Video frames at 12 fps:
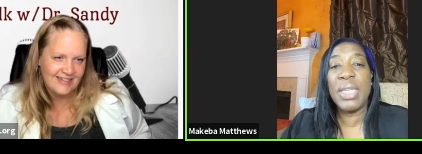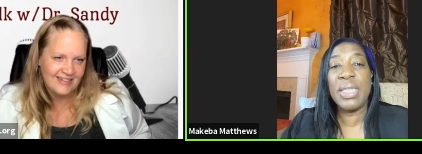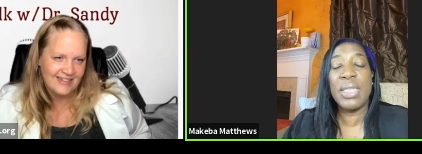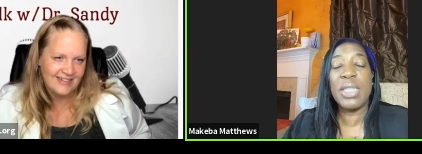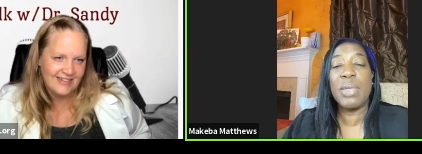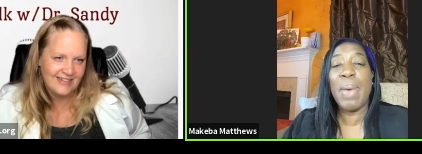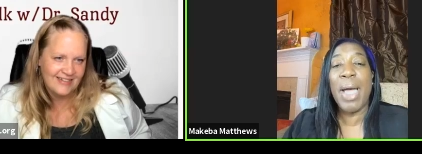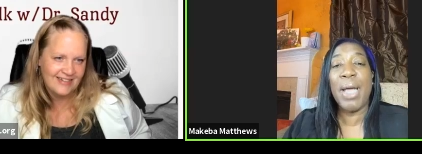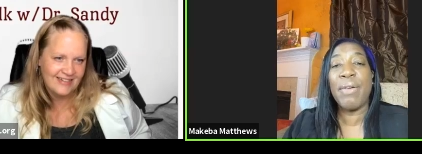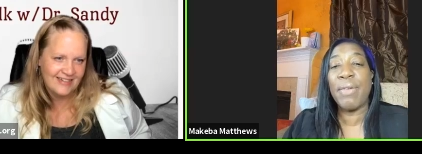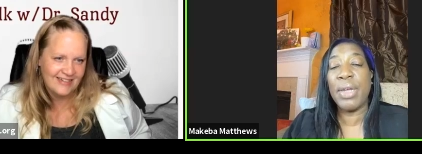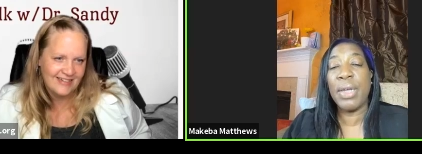Speaker 1: is
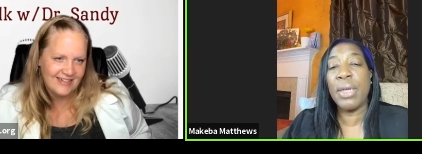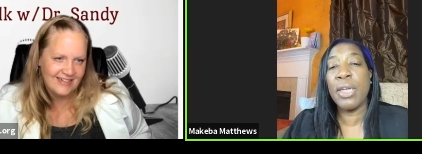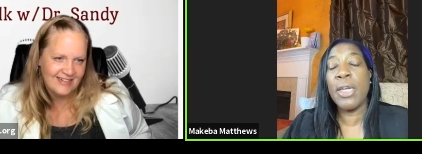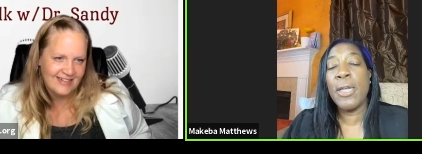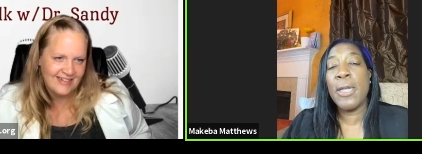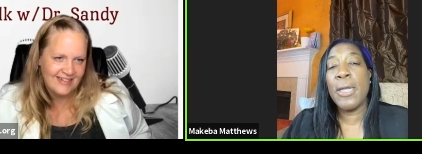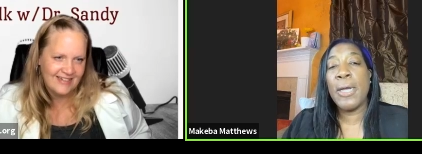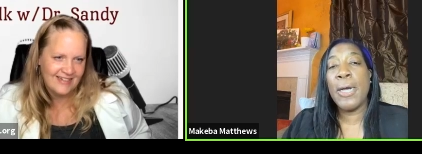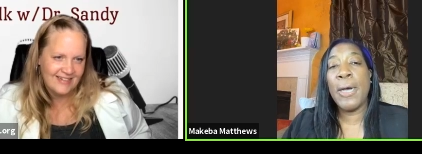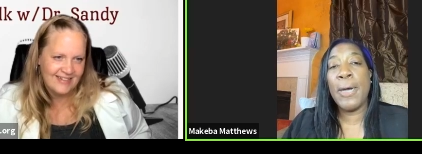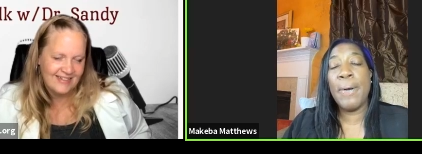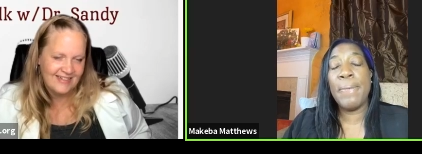inspiring.
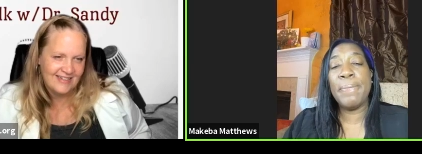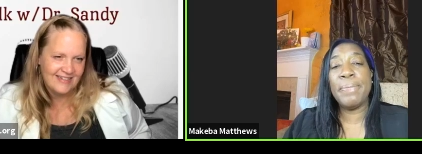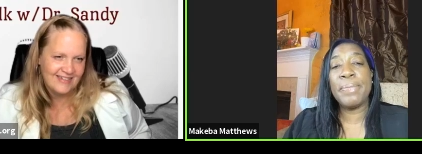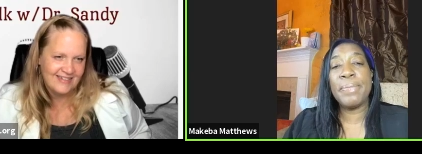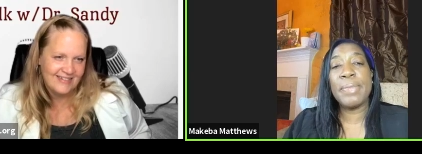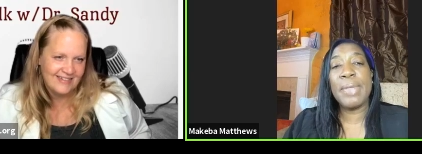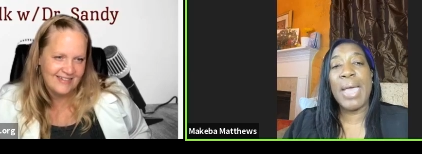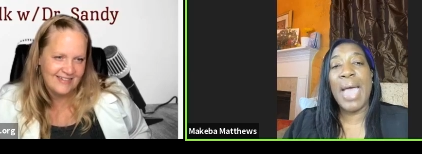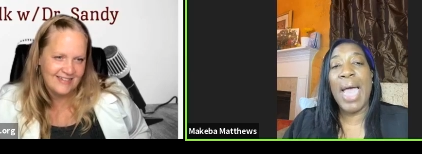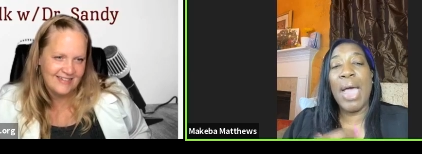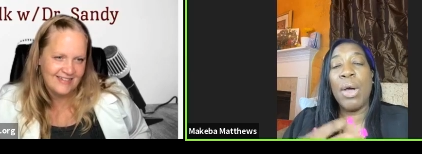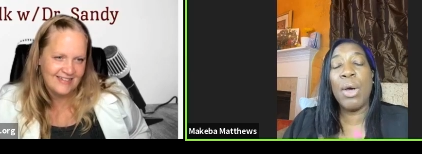Um,
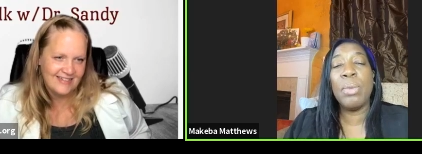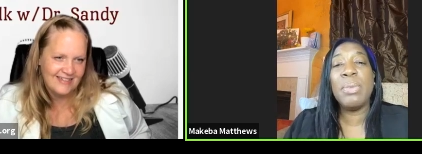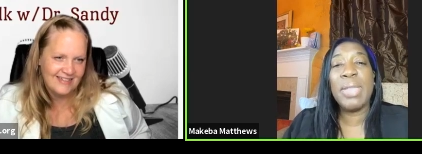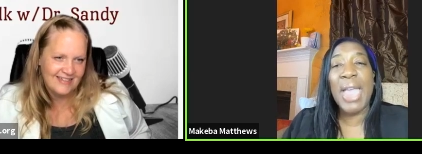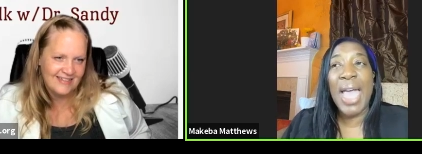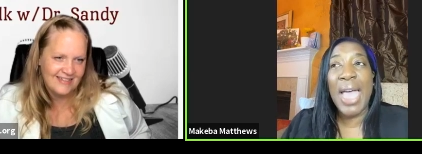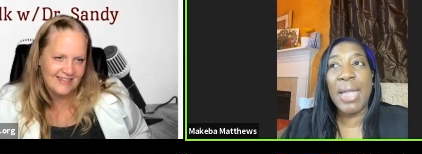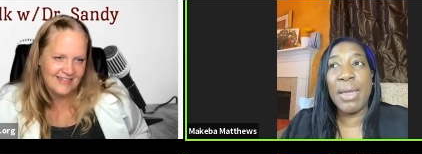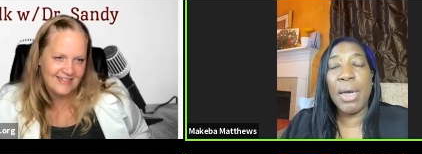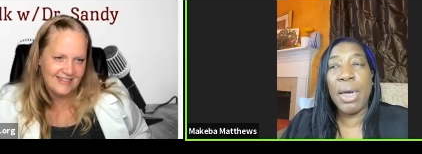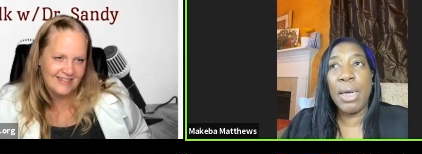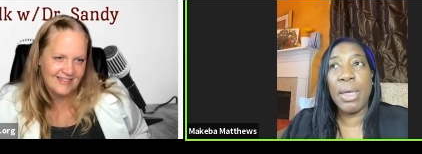I hope
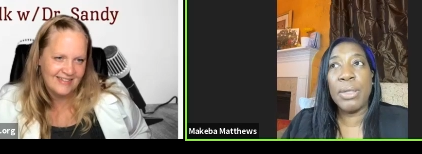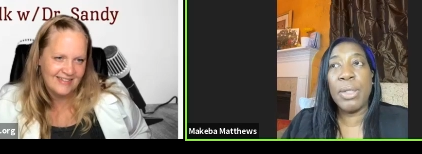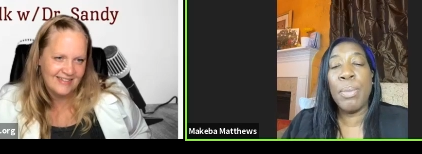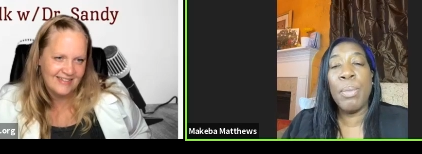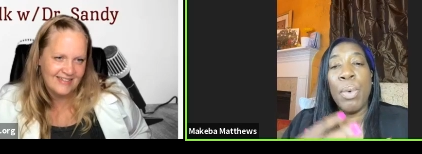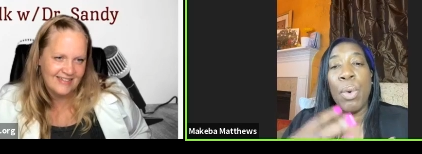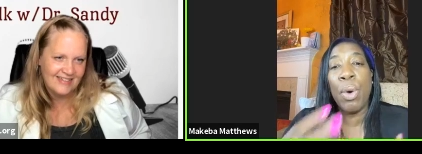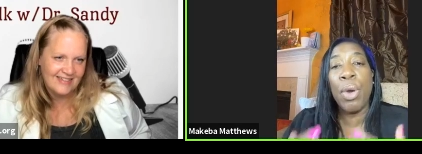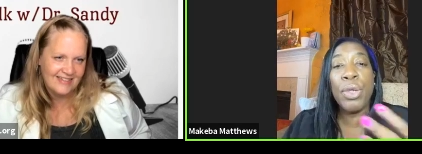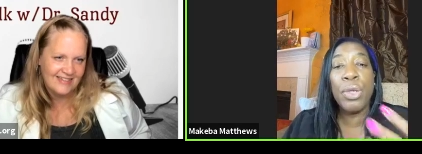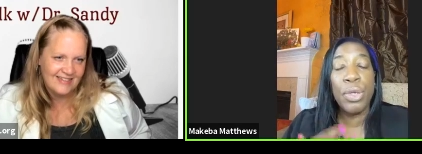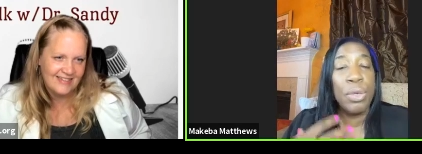that uh, the
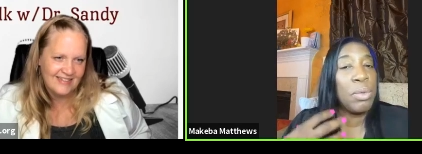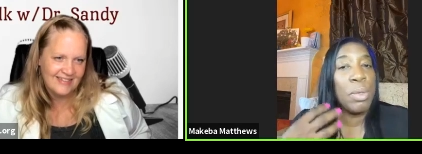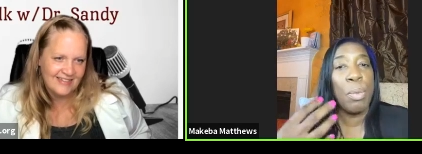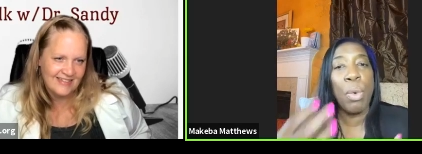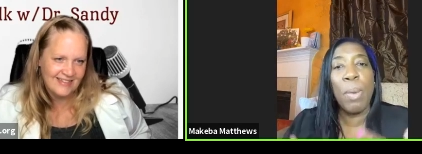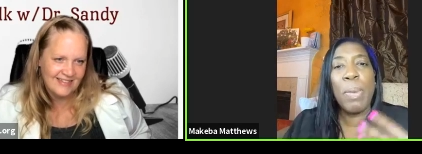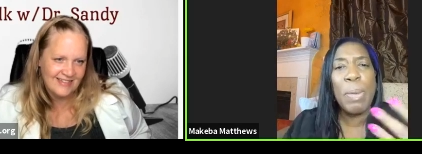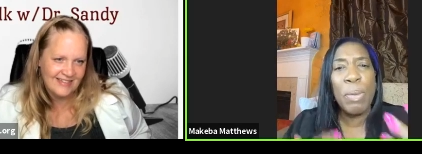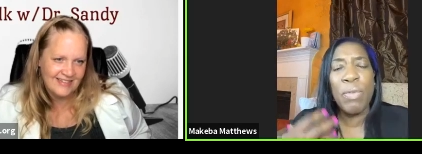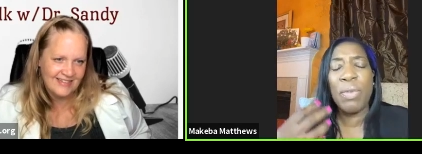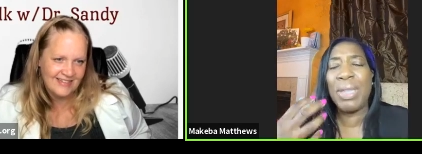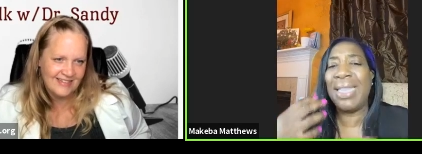more you, the more
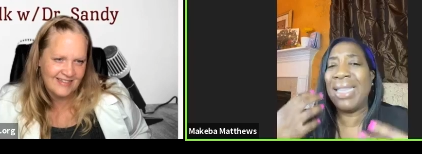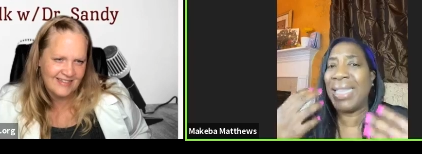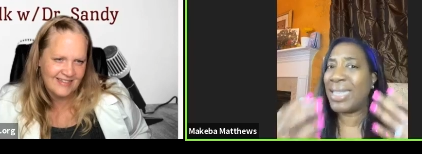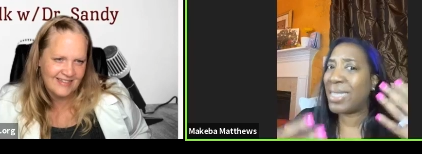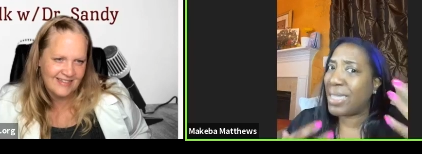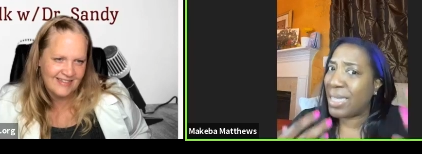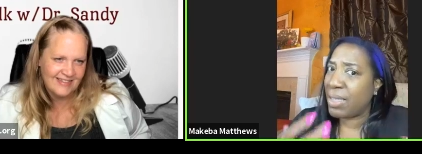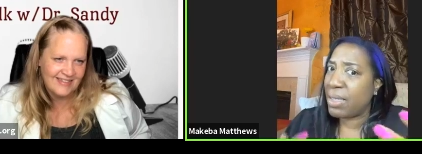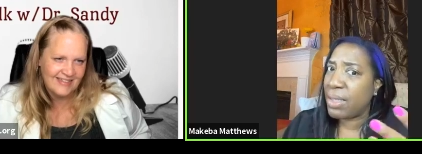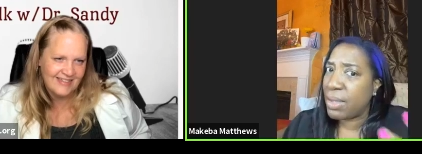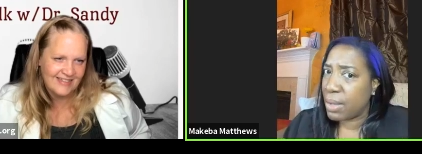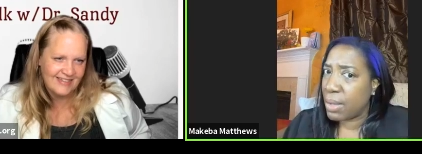people really
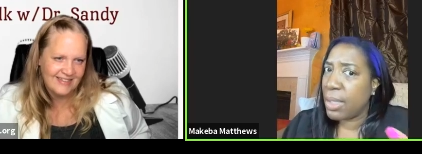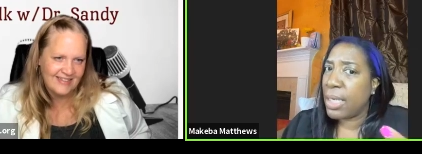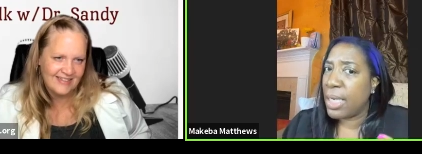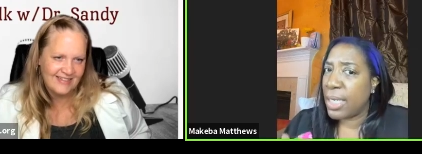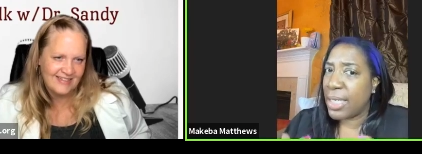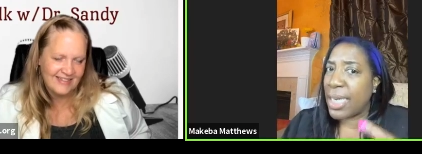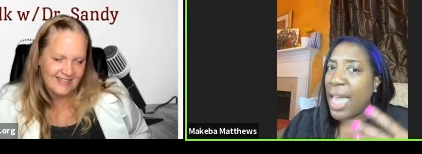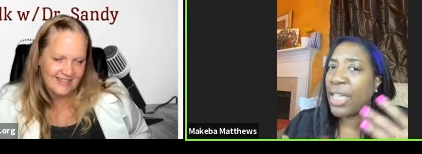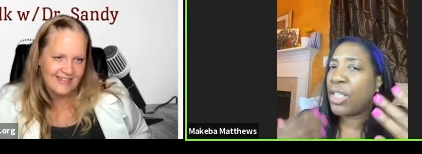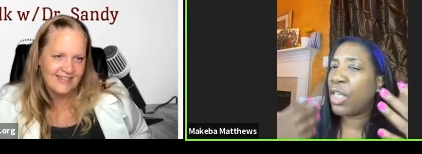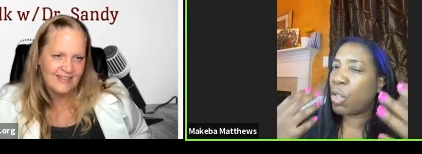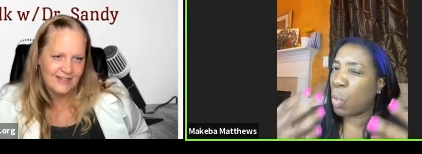listen,
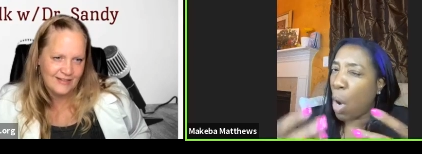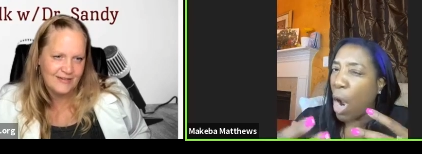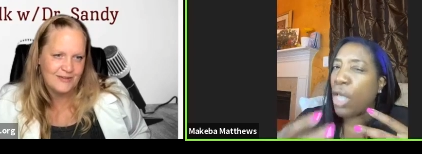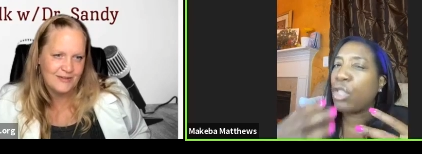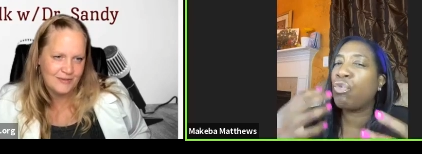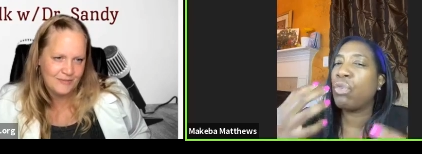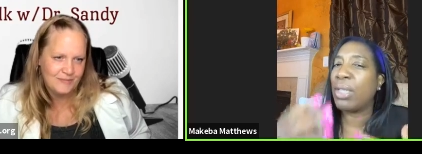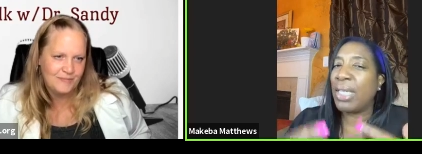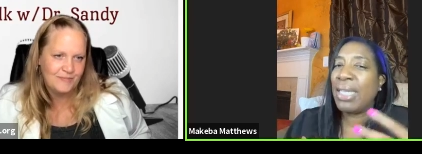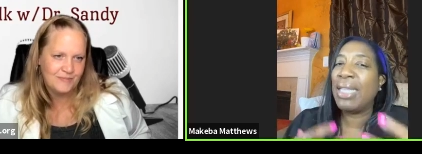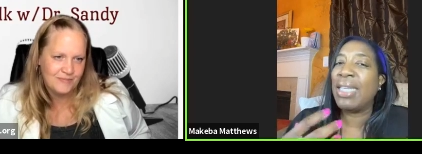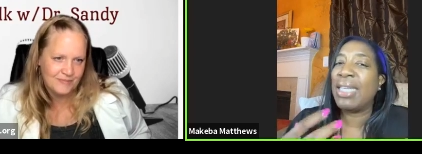not just watch,
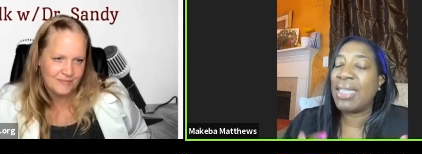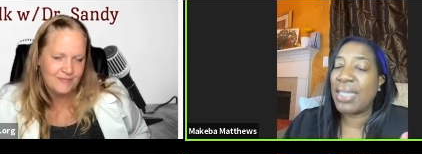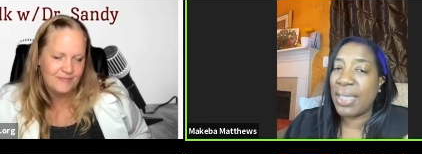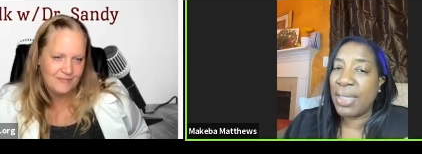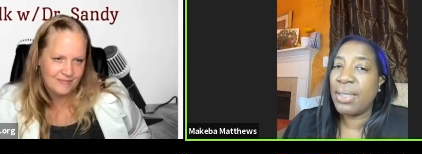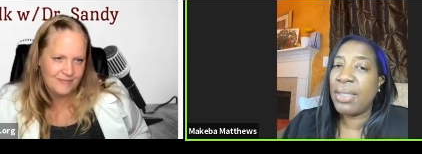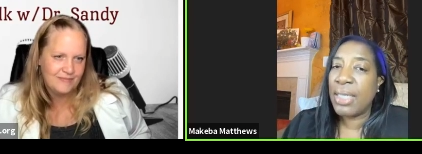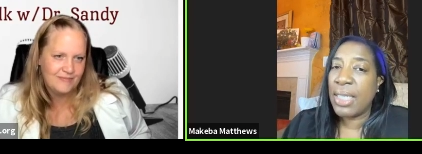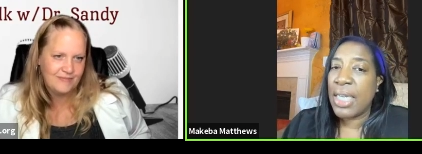really listen.